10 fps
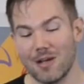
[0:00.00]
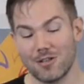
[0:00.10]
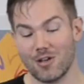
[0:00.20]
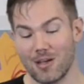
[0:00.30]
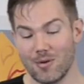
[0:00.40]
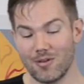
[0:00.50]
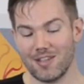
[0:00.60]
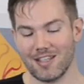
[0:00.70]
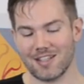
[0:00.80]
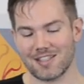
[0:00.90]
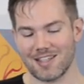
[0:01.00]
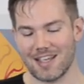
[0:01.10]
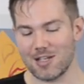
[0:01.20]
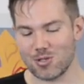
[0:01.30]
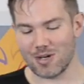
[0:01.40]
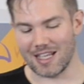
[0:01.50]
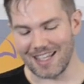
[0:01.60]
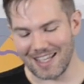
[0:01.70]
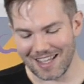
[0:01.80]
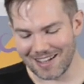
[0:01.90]
about trying both of these. I just want to
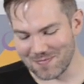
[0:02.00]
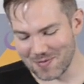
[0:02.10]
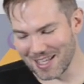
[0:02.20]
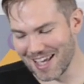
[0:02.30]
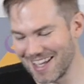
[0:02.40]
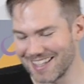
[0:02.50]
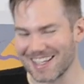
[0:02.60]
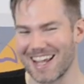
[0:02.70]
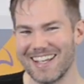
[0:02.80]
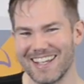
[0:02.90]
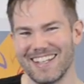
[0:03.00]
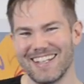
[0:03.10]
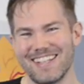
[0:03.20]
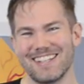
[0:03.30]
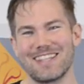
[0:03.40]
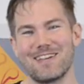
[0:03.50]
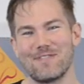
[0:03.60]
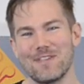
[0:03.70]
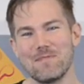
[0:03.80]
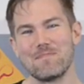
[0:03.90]
eat these as if
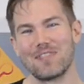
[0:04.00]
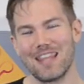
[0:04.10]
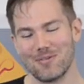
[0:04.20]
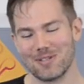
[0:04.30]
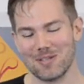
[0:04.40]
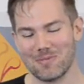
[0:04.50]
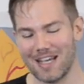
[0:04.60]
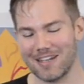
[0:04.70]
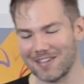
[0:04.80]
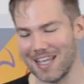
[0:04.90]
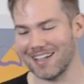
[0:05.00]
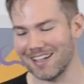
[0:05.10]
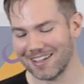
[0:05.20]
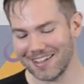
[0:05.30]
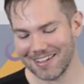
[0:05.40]
they were some kind of candy.